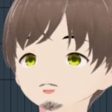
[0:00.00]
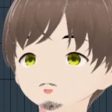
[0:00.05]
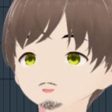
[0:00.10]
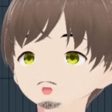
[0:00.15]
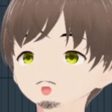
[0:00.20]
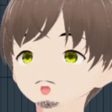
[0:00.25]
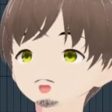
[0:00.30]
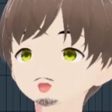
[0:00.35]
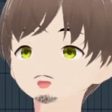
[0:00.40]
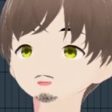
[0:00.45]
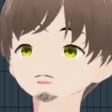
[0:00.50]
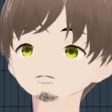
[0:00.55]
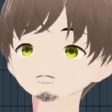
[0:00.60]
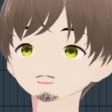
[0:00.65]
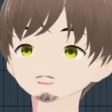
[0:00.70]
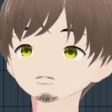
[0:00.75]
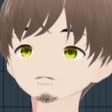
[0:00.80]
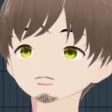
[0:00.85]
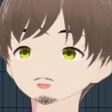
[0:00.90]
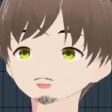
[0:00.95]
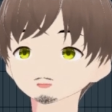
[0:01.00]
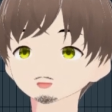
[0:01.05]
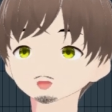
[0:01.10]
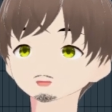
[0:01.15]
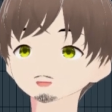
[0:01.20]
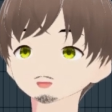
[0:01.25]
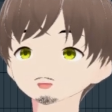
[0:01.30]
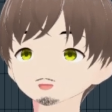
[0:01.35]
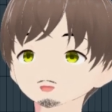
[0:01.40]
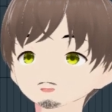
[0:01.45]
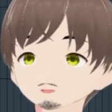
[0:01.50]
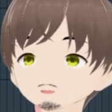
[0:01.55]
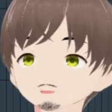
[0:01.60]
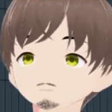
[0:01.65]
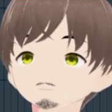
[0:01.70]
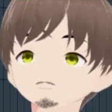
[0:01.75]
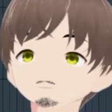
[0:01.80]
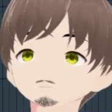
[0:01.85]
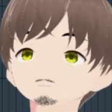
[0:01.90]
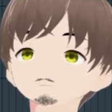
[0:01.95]
know, harshness from down here.
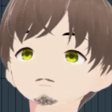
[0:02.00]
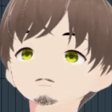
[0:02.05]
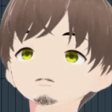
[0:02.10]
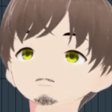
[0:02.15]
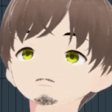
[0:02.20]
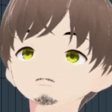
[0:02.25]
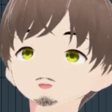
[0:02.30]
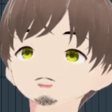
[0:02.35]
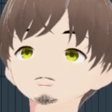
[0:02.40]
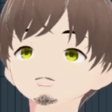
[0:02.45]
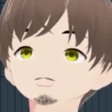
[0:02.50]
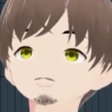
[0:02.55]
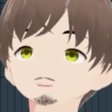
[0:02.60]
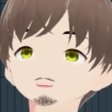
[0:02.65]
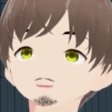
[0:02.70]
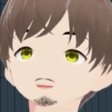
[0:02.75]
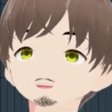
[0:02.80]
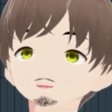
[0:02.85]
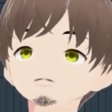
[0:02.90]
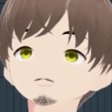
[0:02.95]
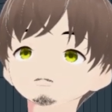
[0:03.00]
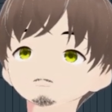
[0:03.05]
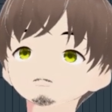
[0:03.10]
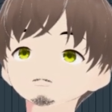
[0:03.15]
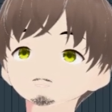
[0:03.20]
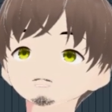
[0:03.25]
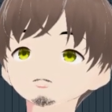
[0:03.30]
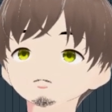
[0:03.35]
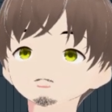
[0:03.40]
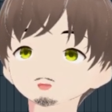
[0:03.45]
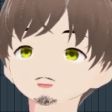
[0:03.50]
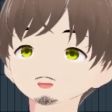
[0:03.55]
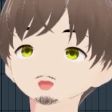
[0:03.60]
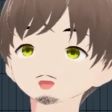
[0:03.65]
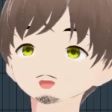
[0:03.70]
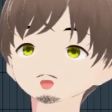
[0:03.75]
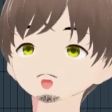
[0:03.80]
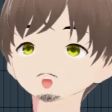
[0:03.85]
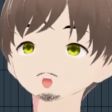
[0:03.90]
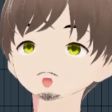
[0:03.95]
And then we're gonna
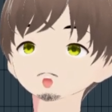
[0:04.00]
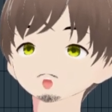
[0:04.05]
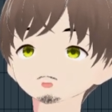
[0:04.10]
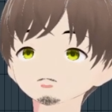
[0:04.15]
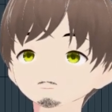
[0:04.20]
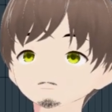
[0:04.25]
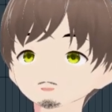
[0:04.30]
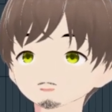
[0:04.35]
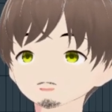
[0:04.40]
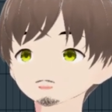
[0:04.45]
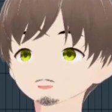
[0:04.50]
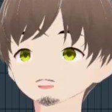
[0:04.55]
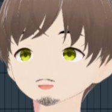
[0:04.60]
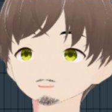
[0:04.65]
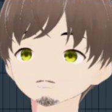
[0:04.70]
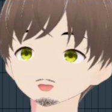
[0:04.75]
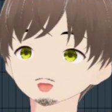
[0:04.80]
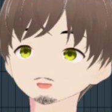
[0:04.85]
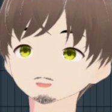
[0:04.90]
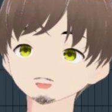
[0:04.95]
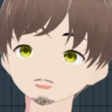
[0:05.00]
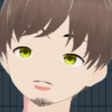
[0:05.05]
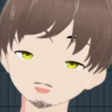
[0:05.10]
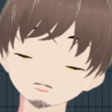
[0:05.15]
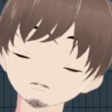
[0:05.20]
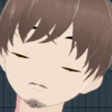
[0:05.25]
go with the Fruity soft clip.